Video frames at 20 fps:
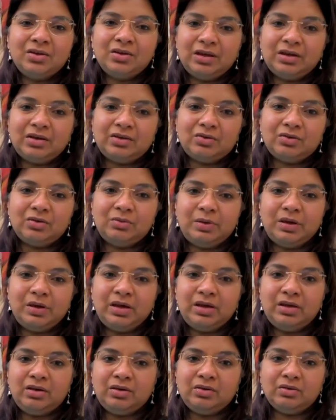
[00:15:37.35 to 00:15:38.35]
It could
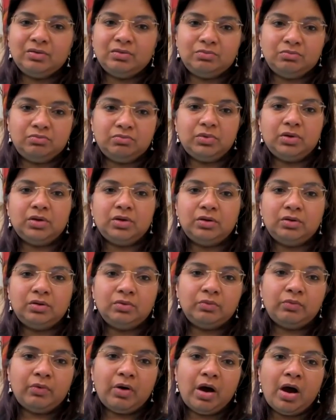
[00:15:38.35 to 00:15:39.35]
be,
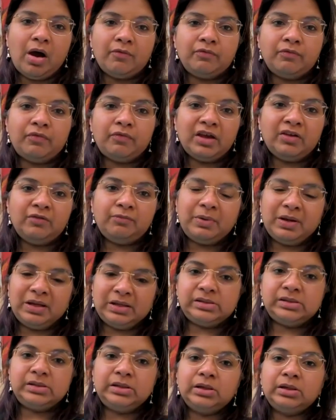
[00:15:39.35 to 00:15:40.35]
5+